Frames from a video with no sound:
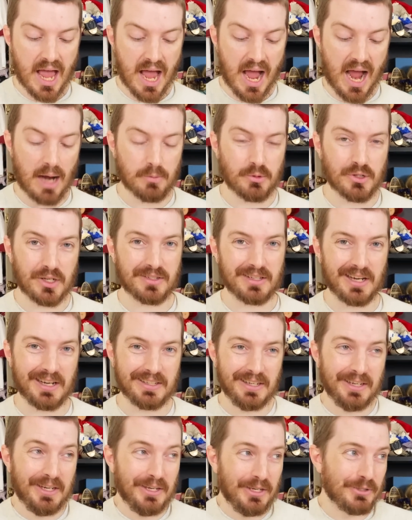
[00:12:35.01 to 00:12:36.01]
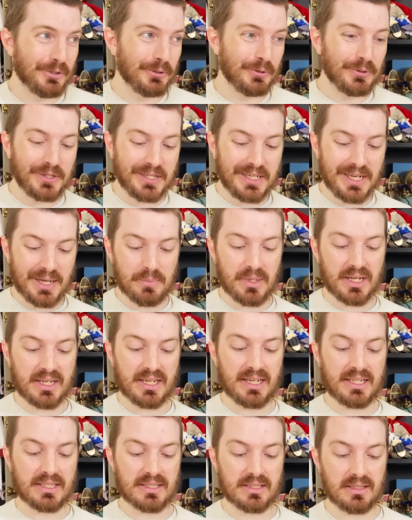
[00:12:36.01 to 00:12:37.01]
I'm just glad they included it
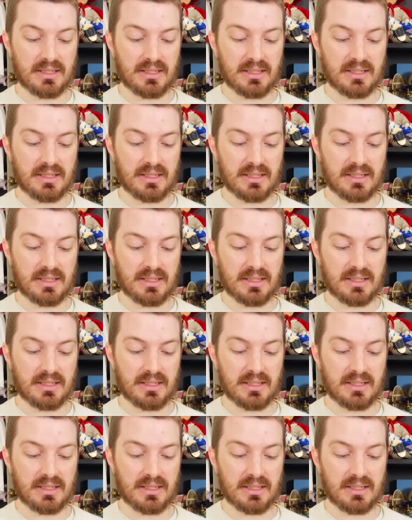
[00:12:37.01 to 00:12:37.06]
because,